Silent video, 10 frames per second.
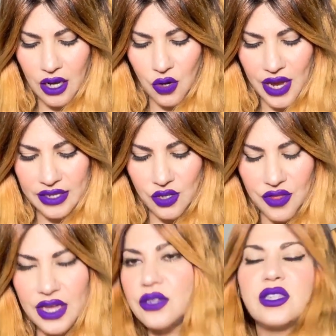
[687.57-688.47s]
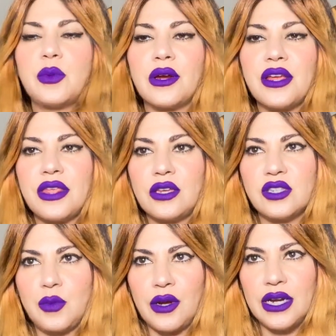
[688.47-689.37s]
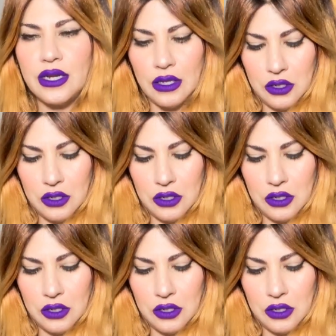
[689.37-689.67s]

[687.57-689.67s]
Okay, so thank you, Spirit. Thank you, Spirit.